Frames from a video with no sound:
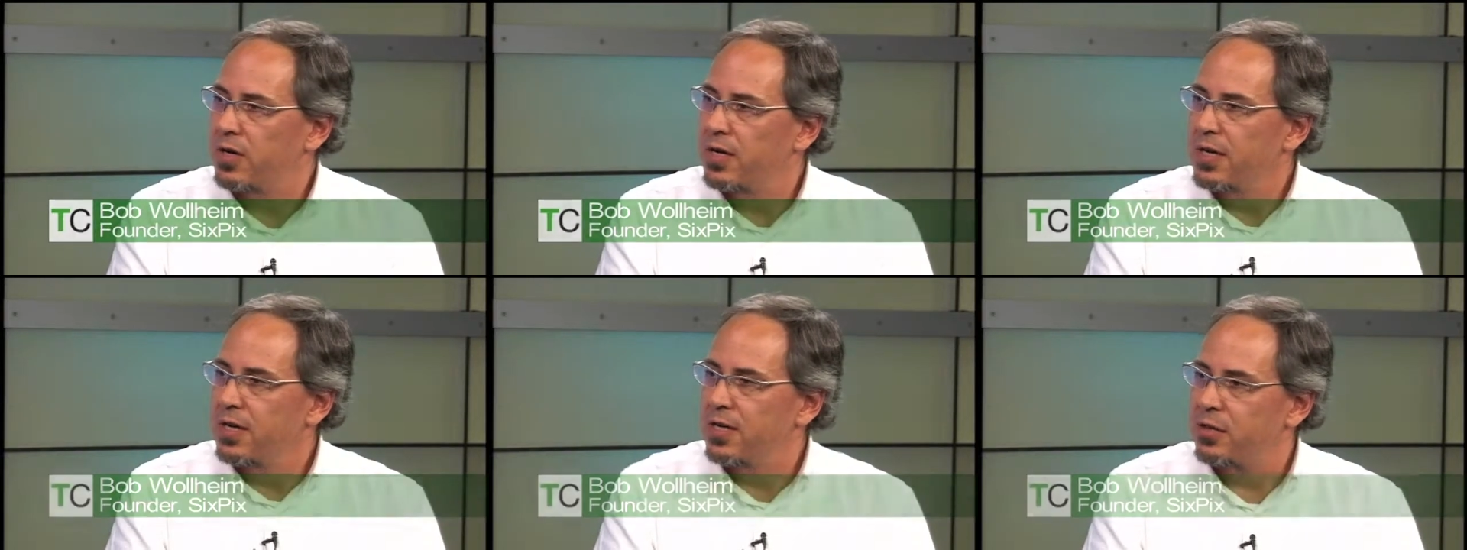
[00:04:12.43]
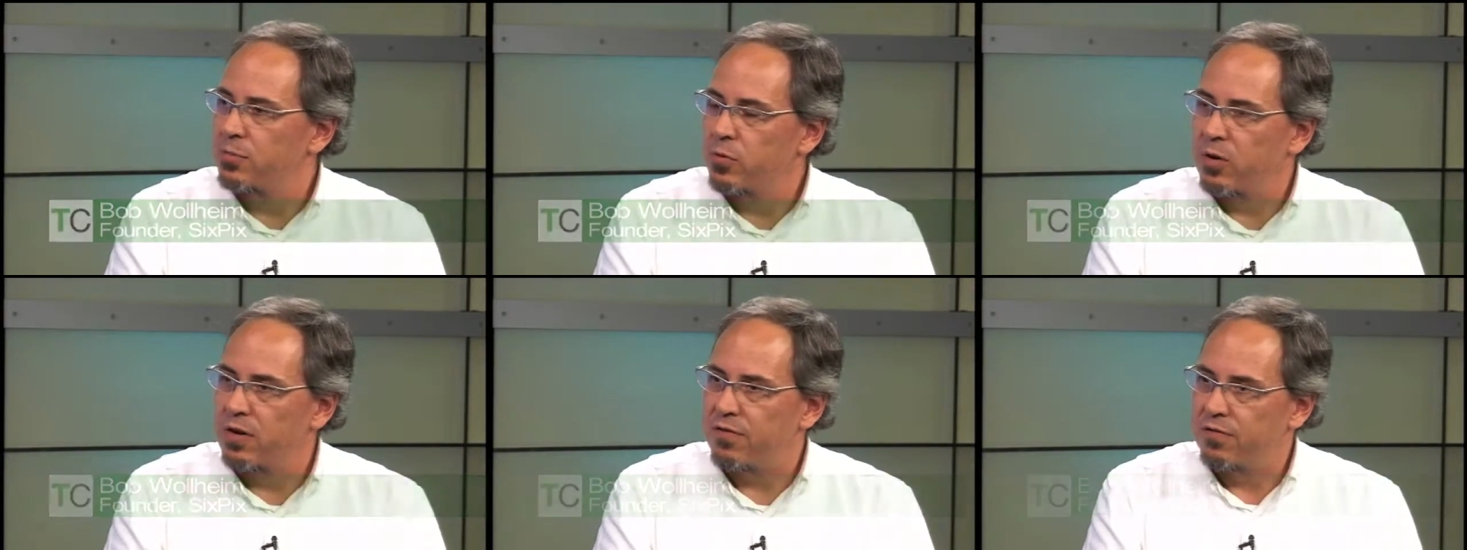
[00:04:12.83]
Mm-hmm. It's
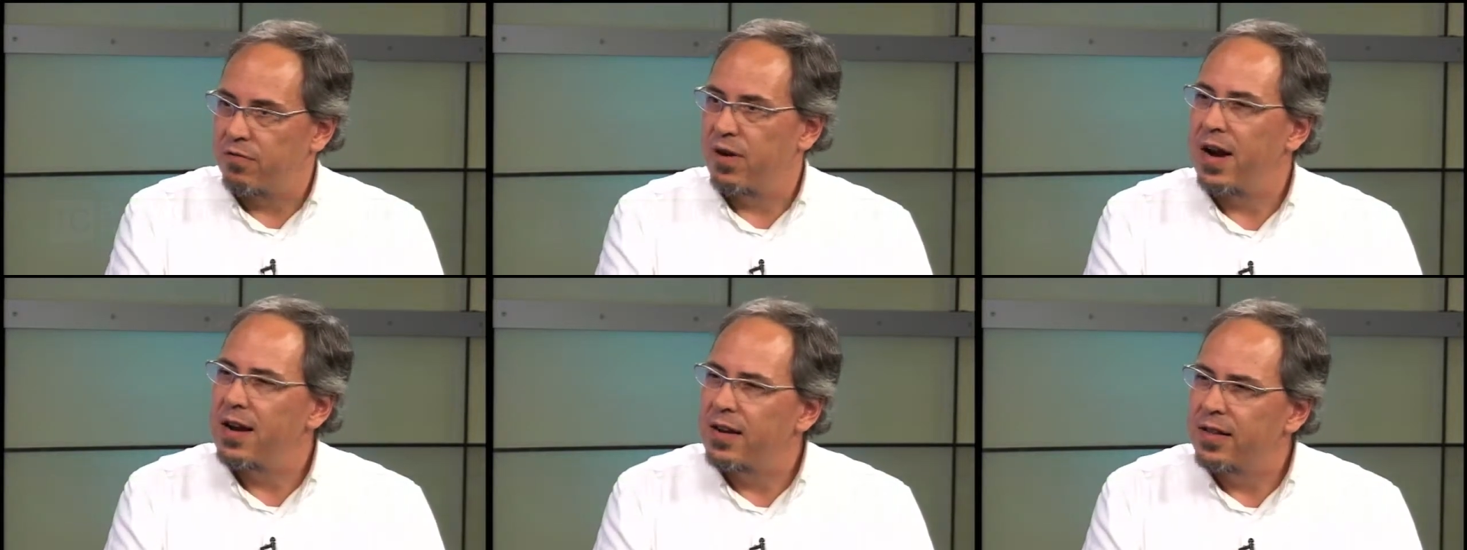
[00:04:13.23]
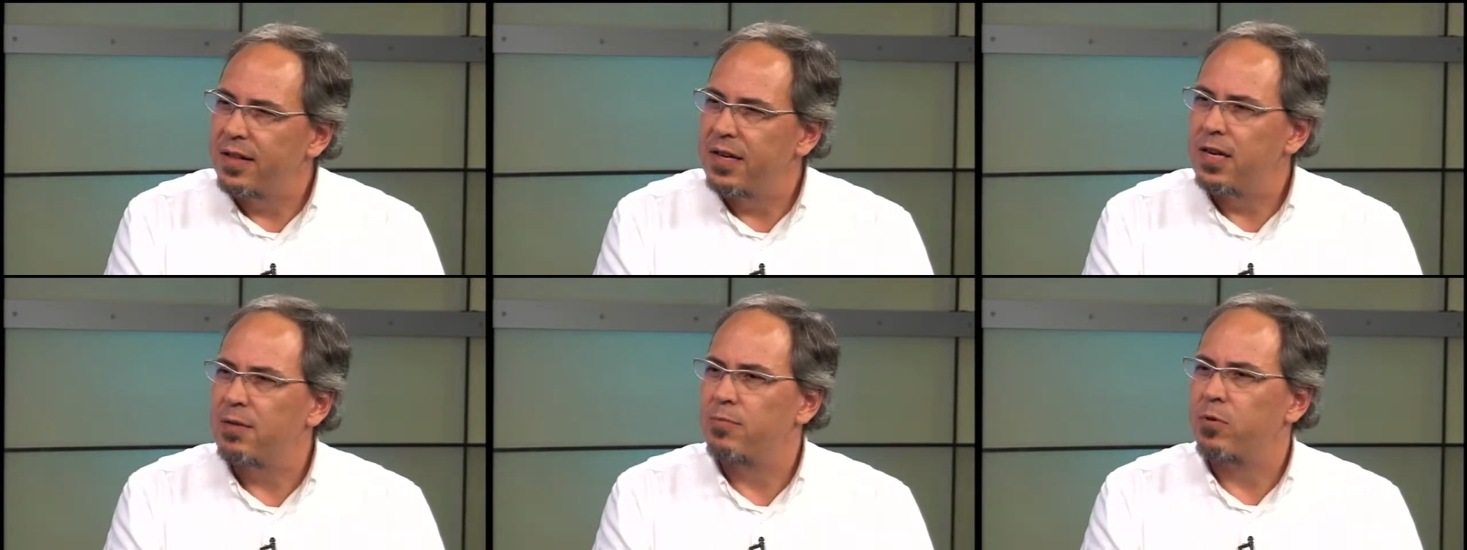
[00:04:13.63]
more
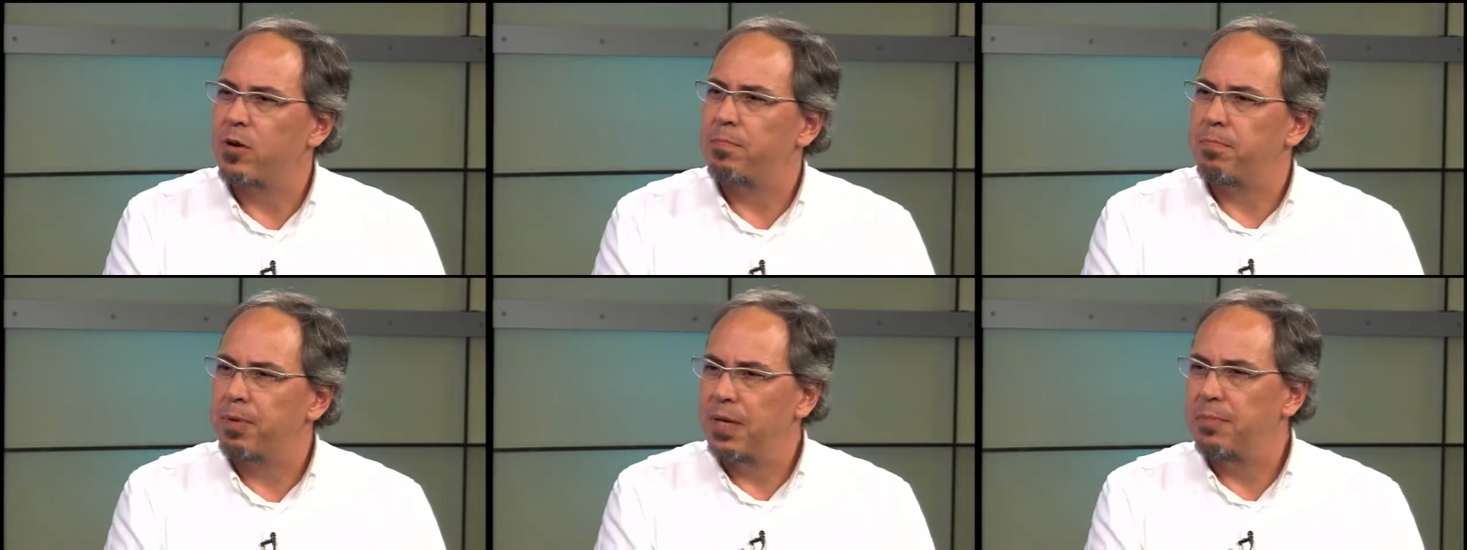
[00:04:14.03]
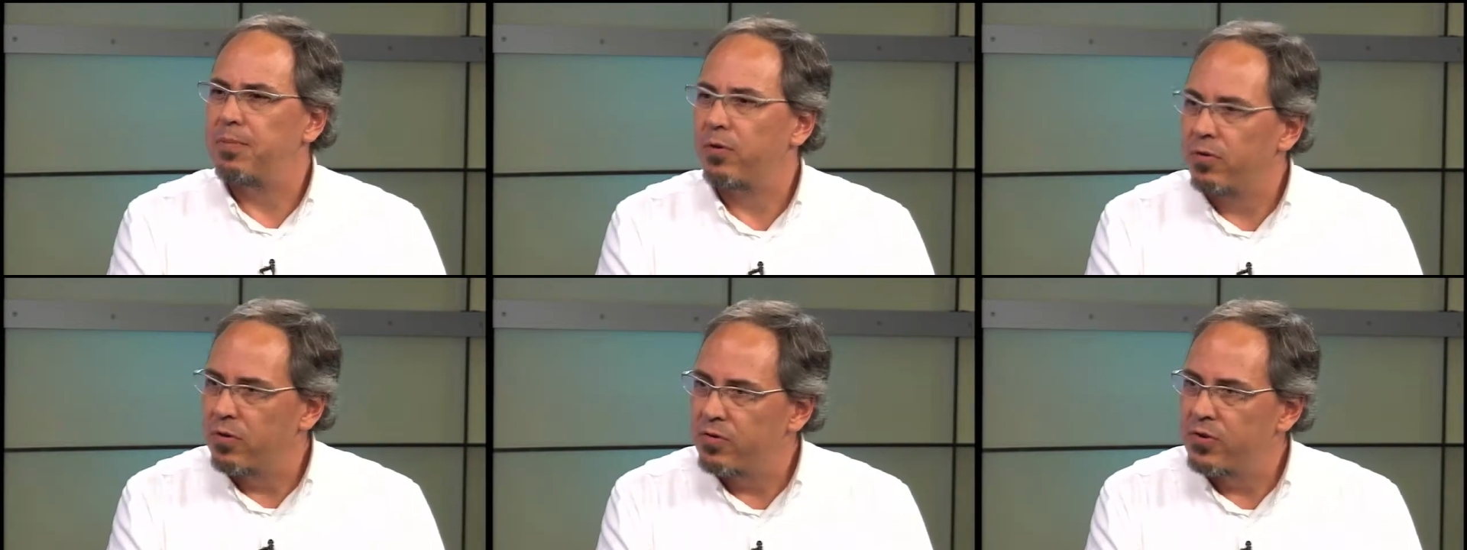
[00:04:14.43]
friendly, more
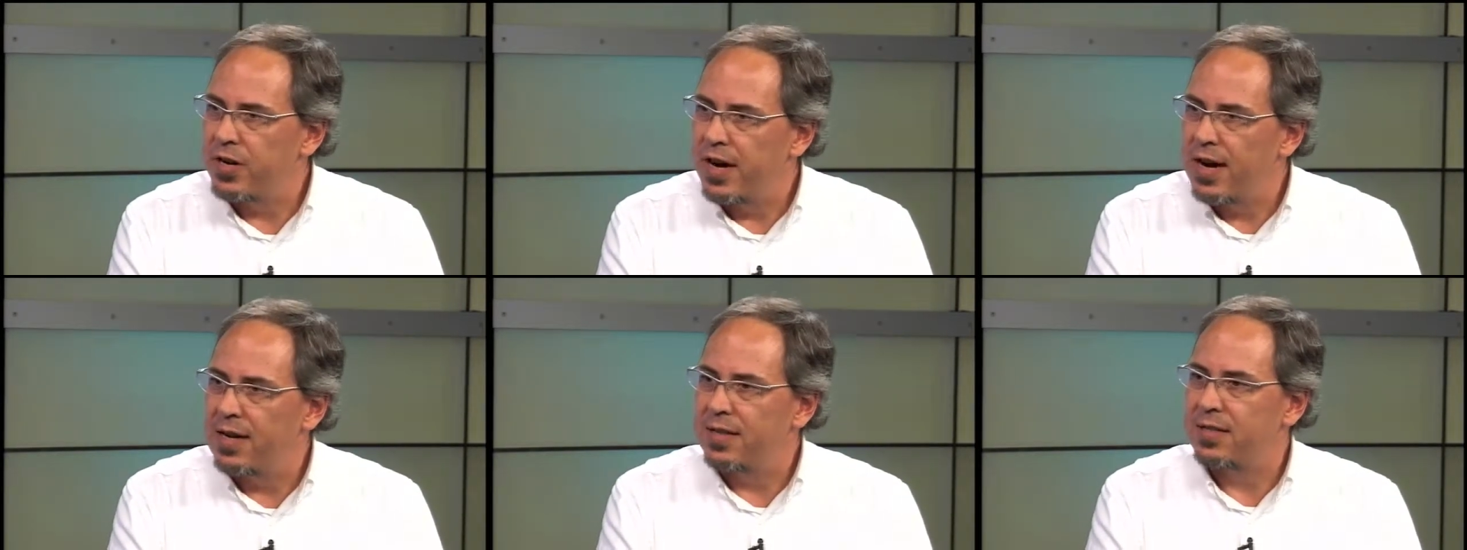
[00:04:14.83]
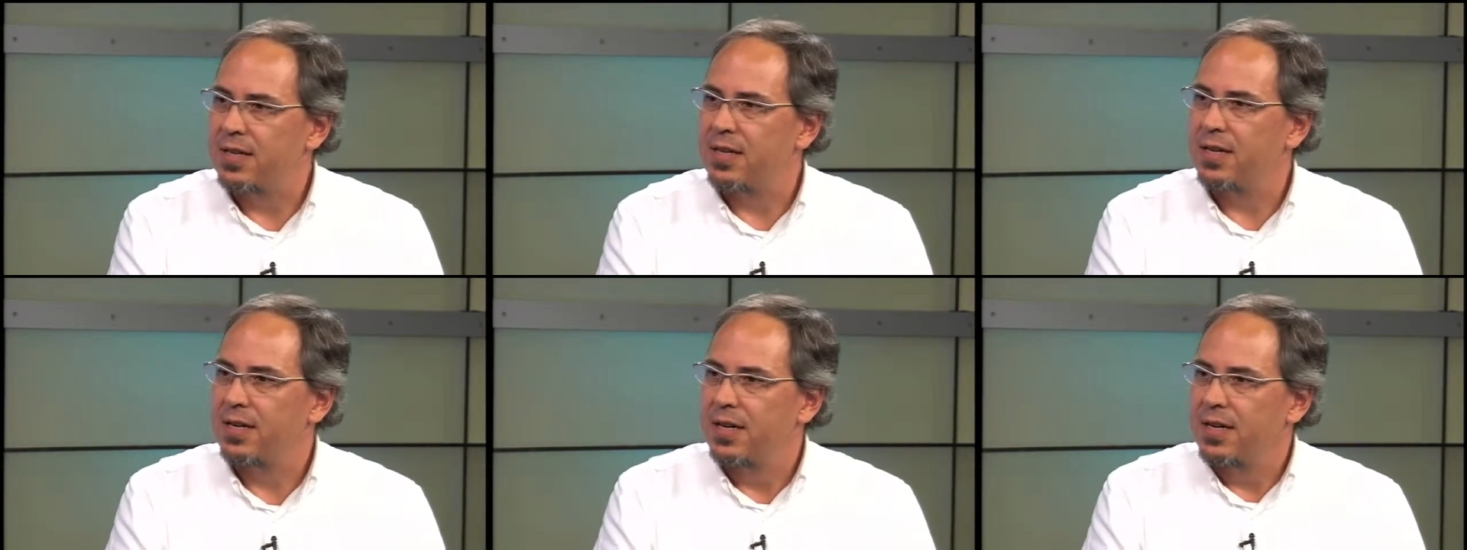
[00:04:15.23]
people
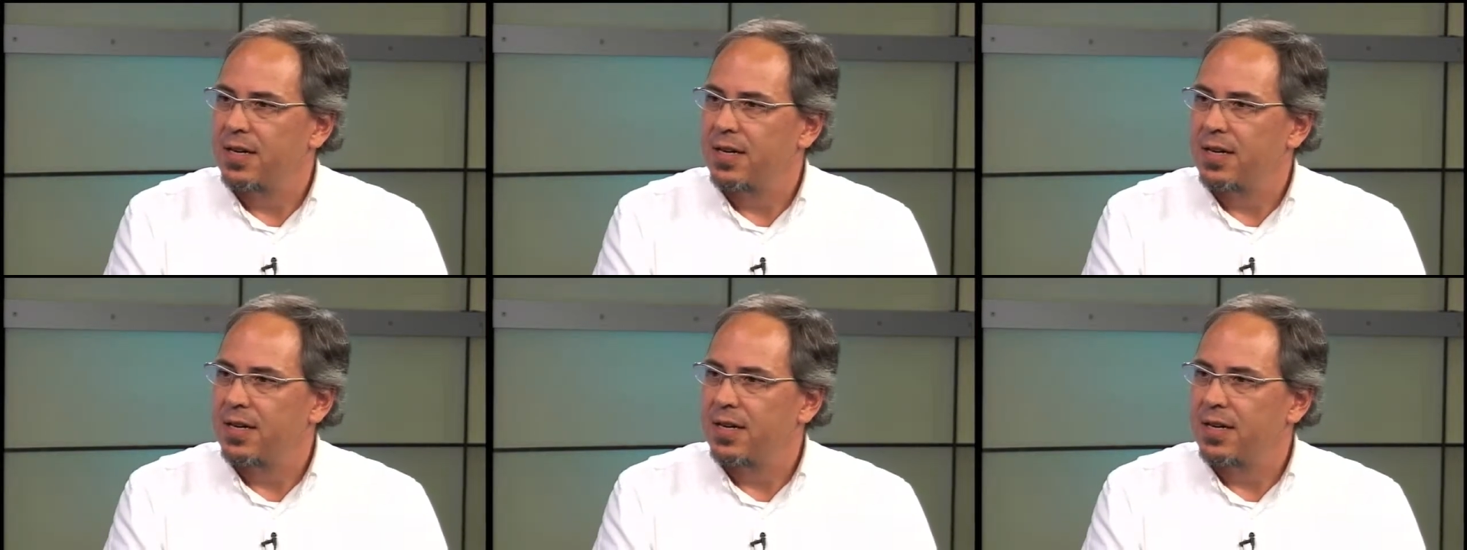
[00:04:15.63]
oriented,